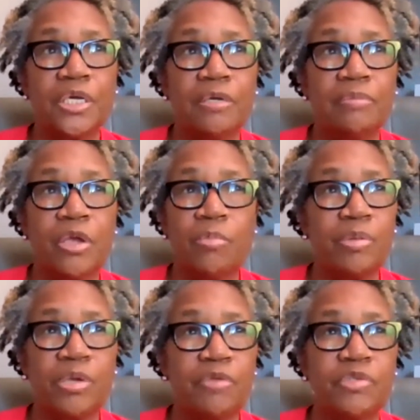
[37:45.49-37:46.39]
Um, I
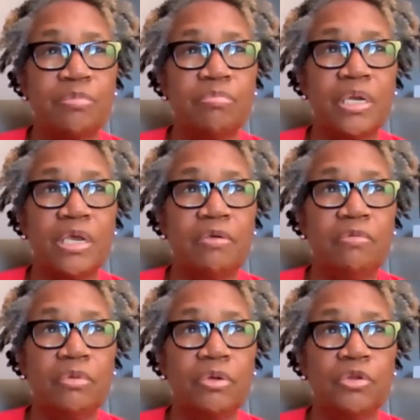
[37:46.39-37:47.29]
helped them get some
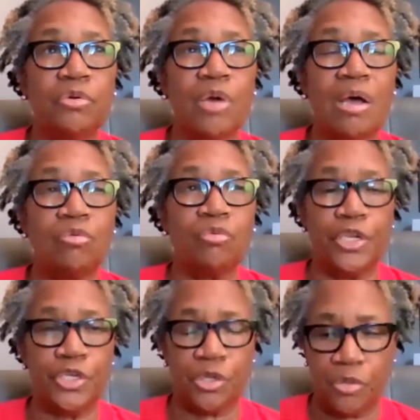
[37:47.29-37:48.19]
money to do
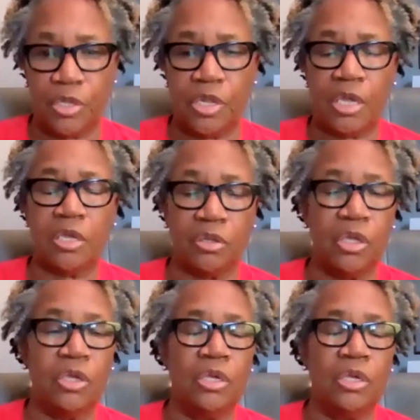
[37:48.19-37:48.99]
outreach so that they could